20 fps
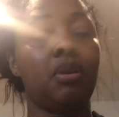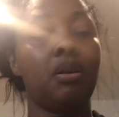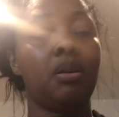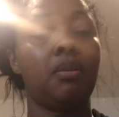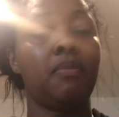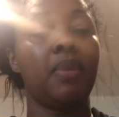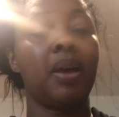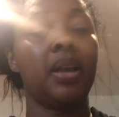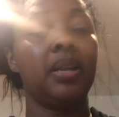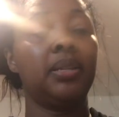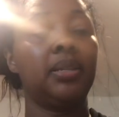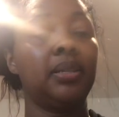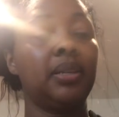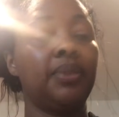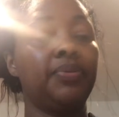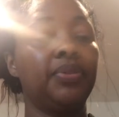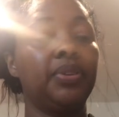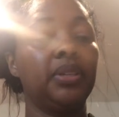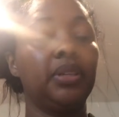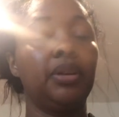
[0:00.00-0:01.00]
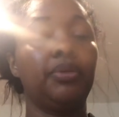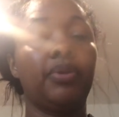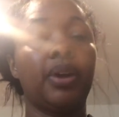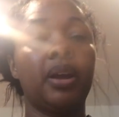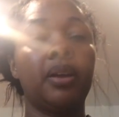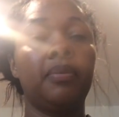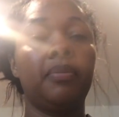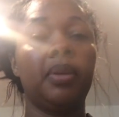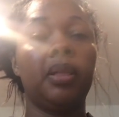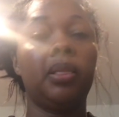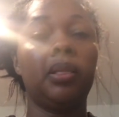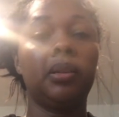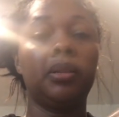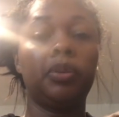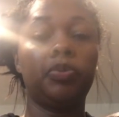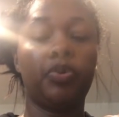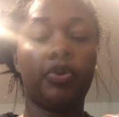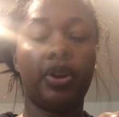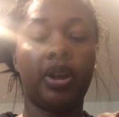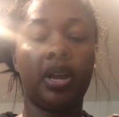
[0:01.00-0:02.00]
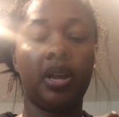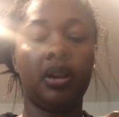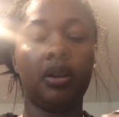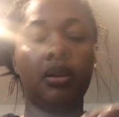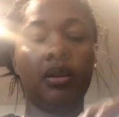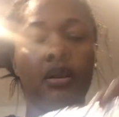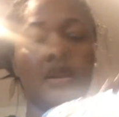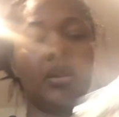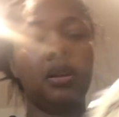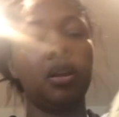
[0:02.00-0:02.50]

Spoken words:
I definitely recommend this brand.